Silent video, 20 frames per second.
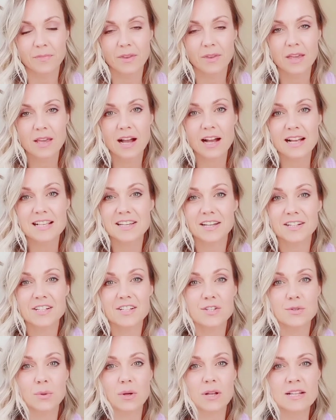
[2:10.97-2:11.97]
I started
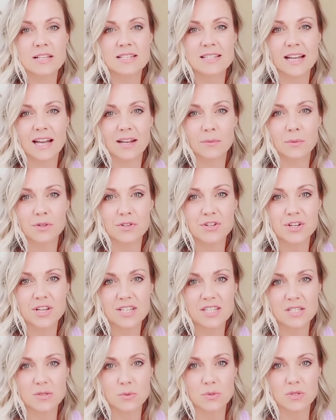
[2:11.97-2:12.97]
to understand what
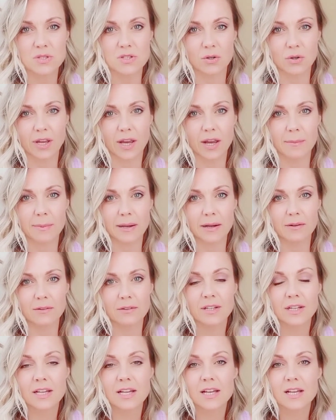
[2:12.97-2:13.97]
Jesus was talking about,
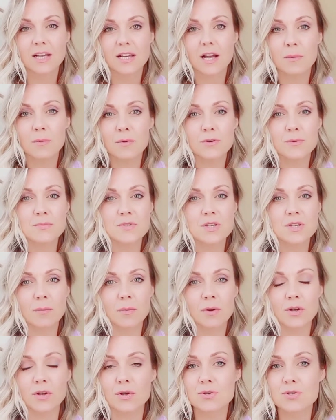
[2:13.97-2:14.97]
coming from
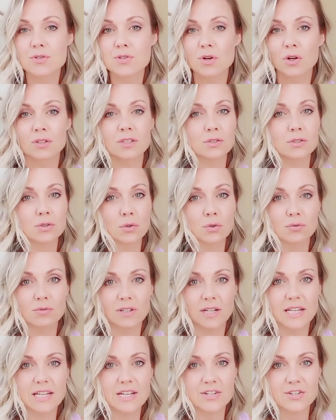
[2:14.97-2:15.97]
someone who's not at all
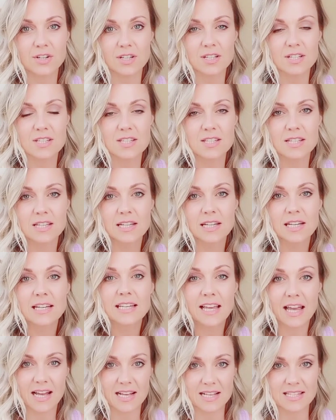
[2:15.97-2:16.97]
religious.
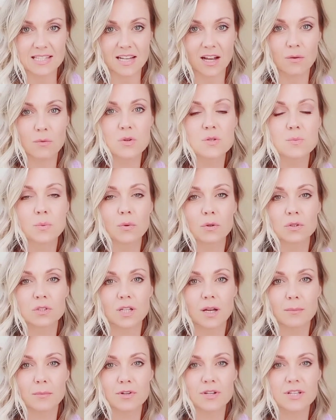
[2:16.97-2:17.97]
Yes, I was brought
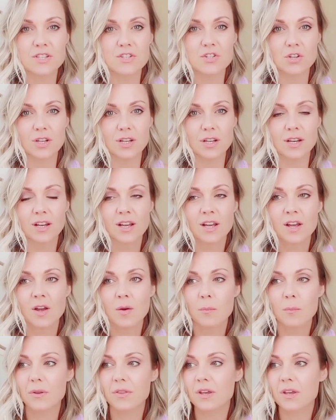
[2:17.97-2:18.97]
up Christian,
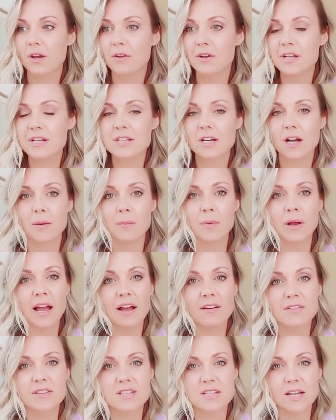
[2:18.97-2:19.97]
but the only time I
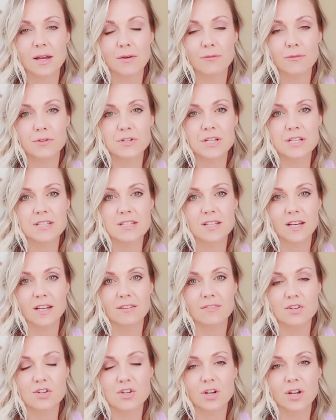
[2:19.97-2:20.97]
ever stepped foot inside of
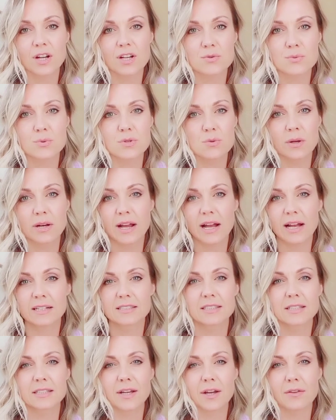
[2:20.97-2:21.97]
a church was when I had
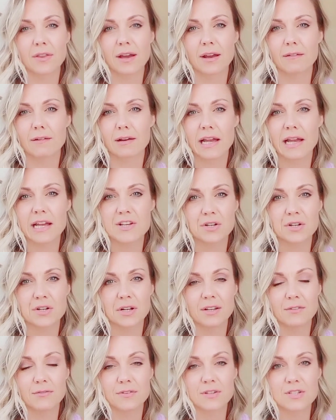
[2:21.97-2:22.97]
to go there occasionally
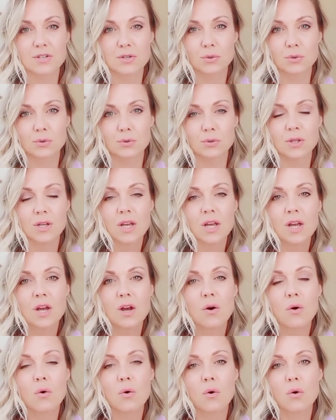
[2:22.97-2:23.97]
for school,
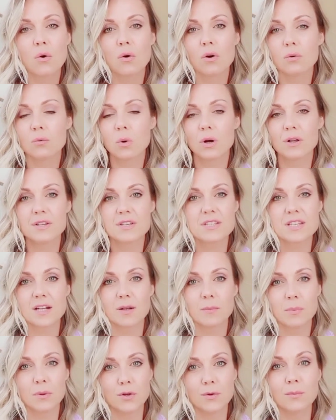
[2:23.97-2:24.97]
or once in a
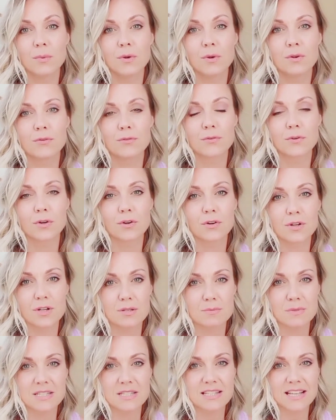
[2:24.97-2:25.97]
blue moon for a
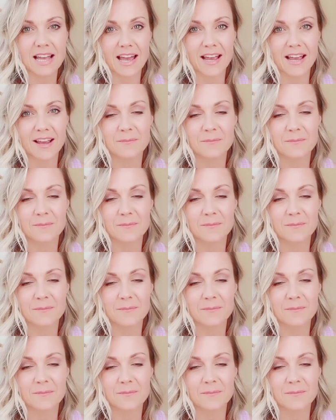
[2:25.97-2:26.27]
Christmas day.